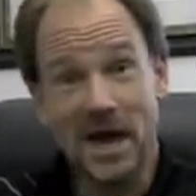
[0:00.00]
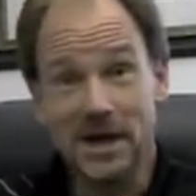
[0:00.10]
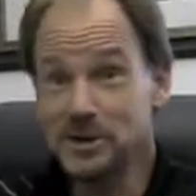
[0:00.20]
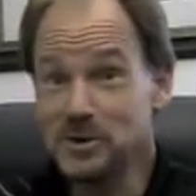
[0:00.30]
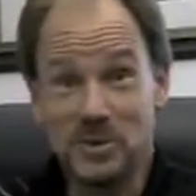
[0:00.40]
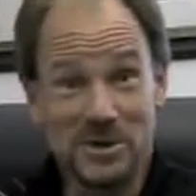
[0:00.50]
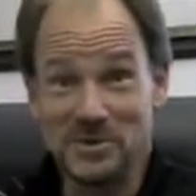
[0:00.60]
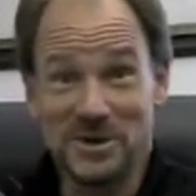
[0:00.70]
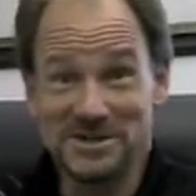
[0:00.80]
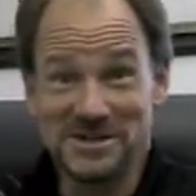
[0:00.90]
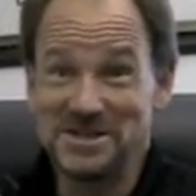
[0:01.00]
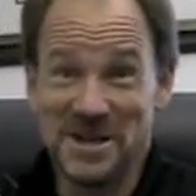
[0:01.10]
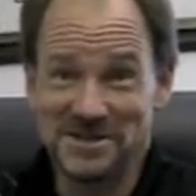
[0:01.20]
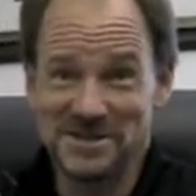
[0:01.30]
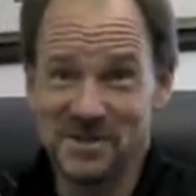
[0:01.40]
I didn't know what it was to
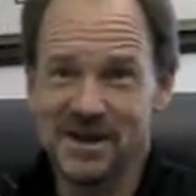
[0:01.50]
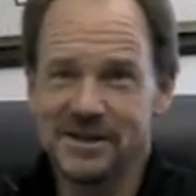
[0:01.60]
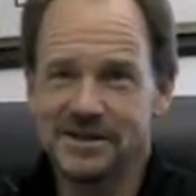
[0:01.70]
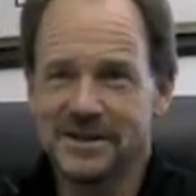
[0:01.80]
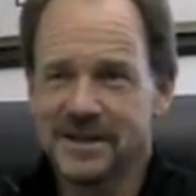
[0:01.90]
challenge a ballot.